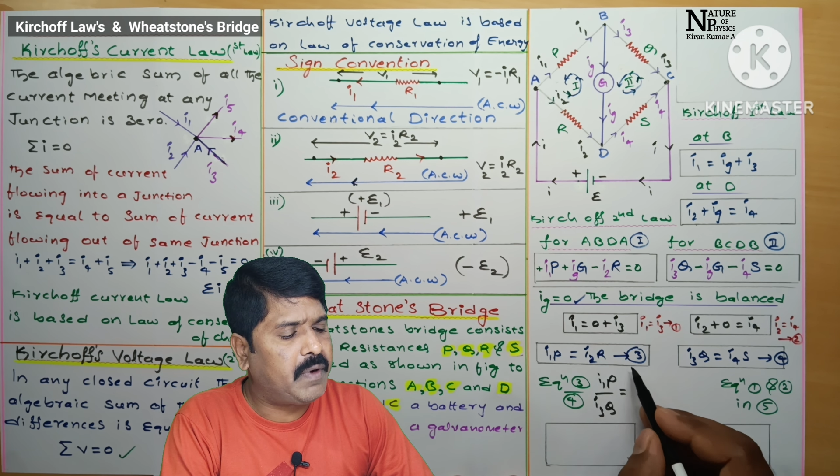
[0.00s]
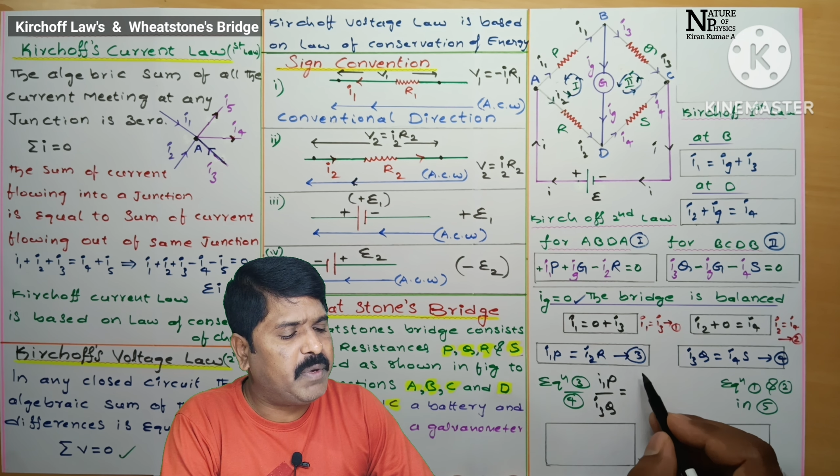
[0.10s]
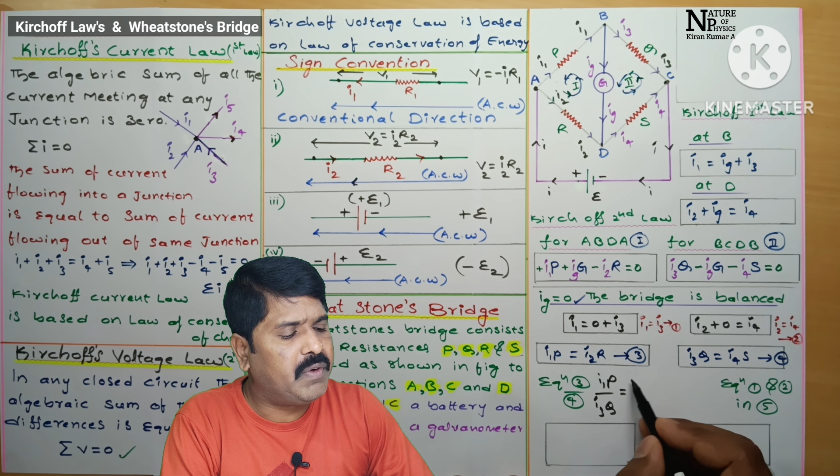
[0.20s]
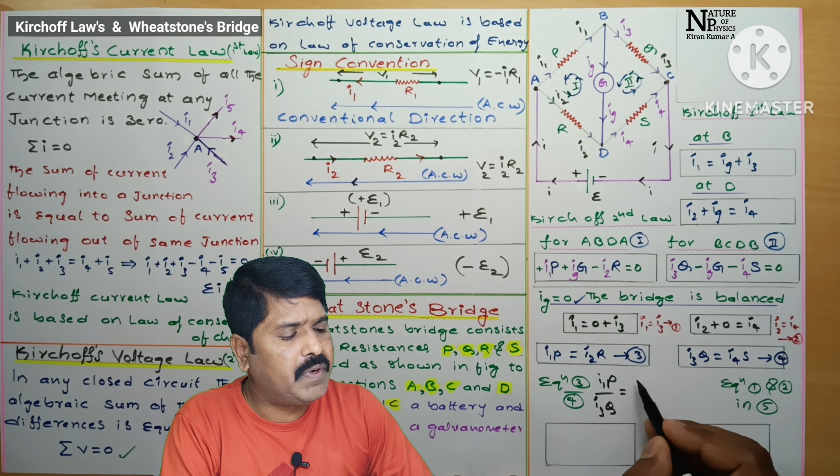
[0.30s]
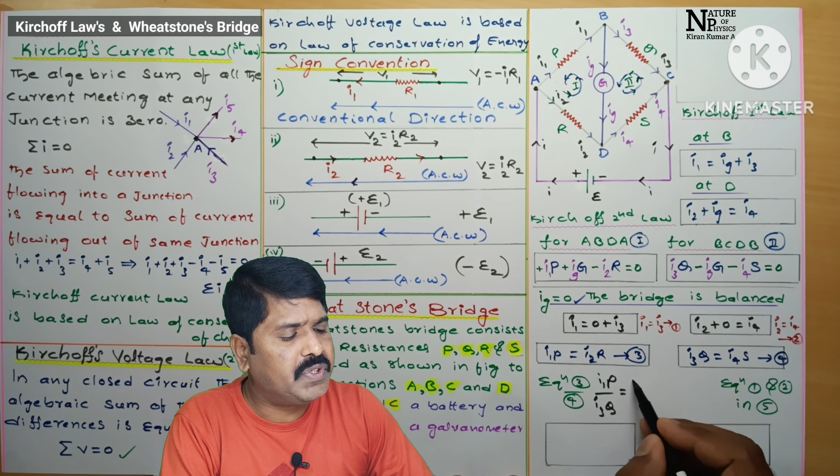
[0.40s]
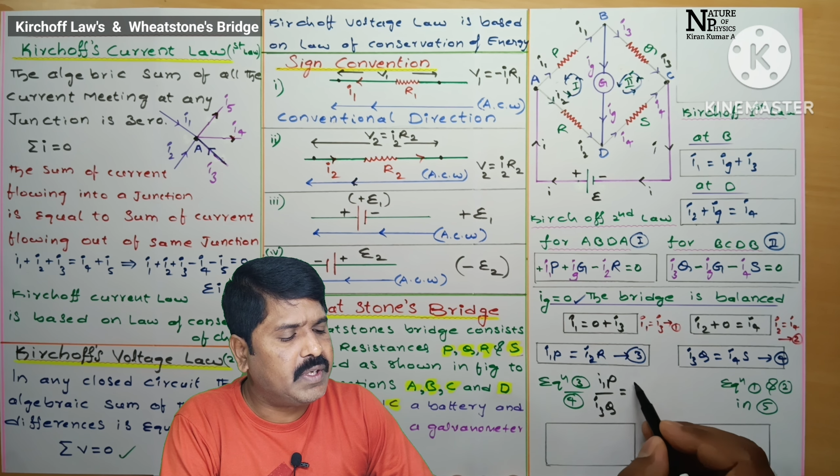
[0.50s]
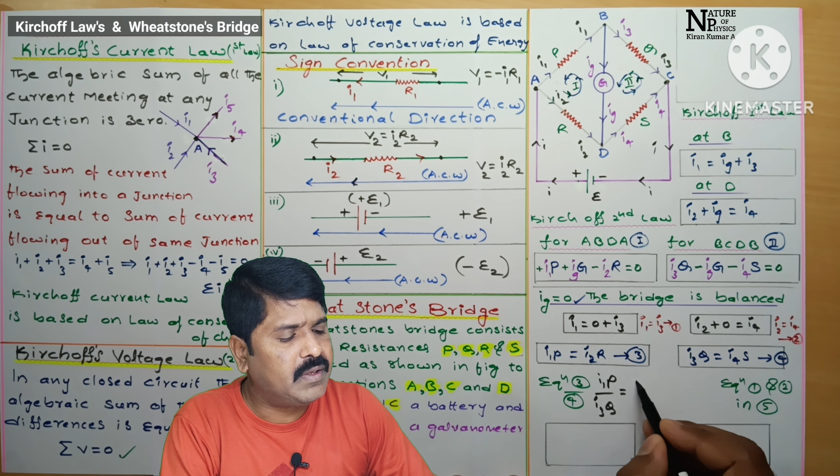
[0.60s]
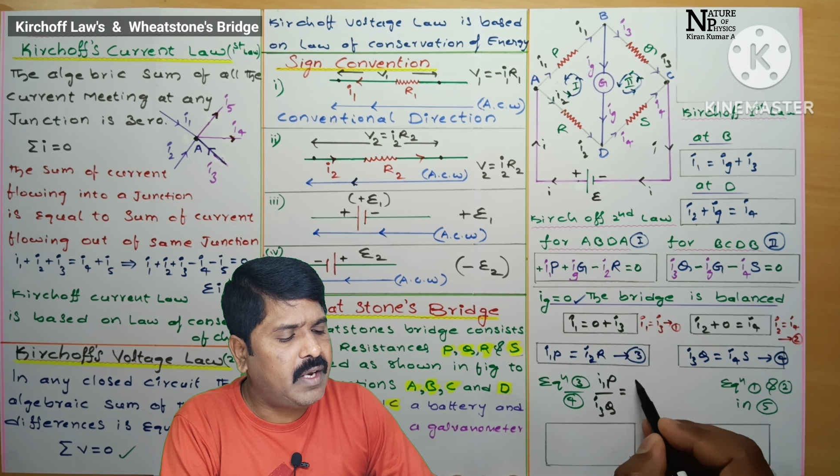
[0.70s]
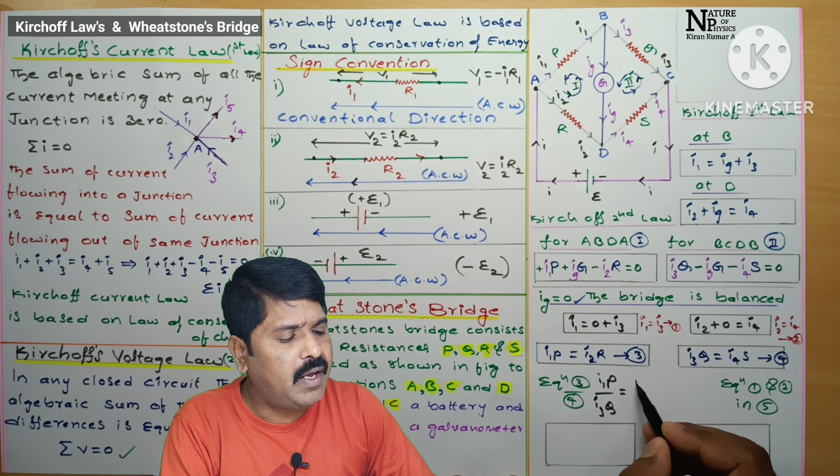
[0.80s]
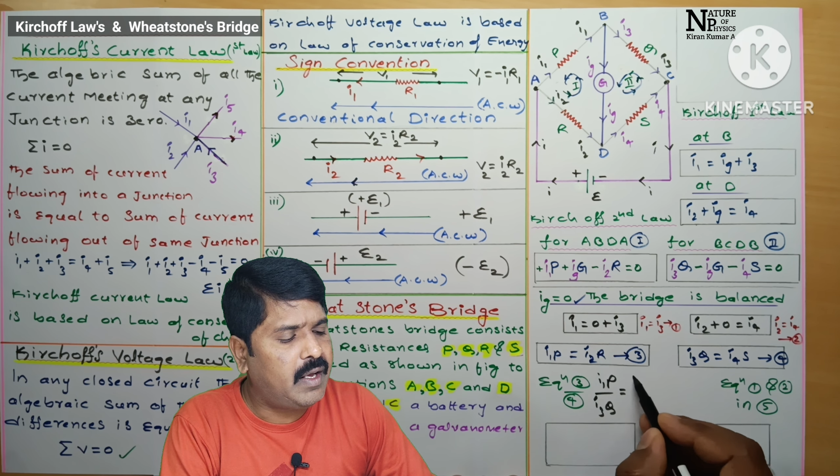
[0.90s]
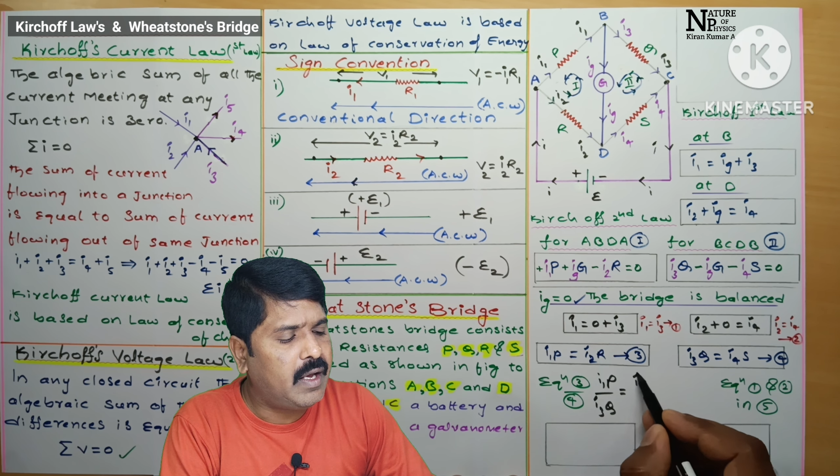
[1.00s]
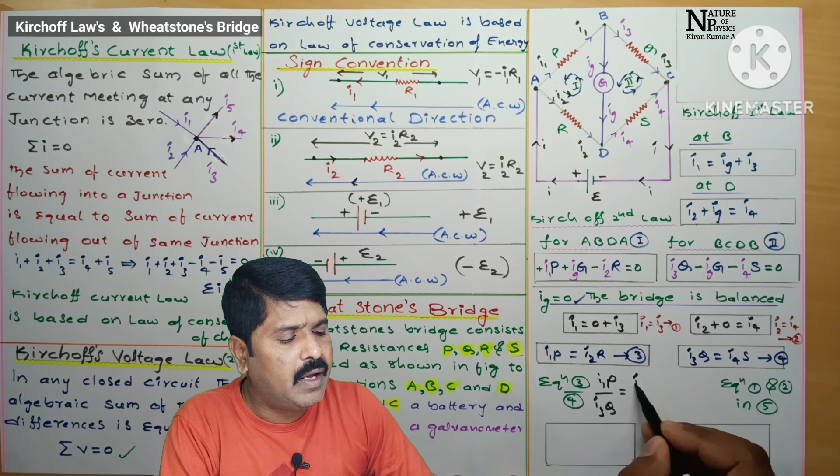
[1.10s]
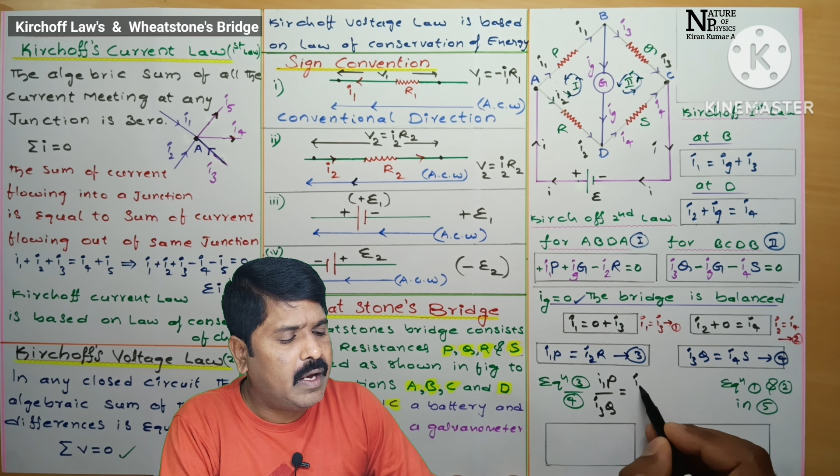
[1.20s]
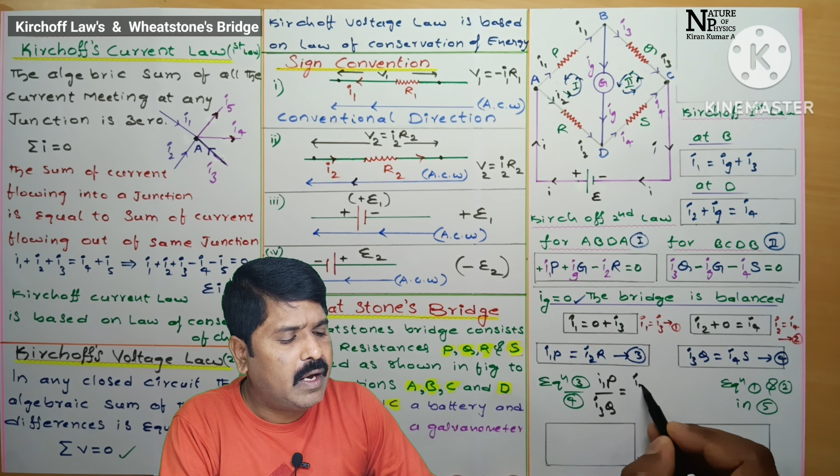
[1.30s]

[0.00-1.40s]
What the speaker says: from equation 3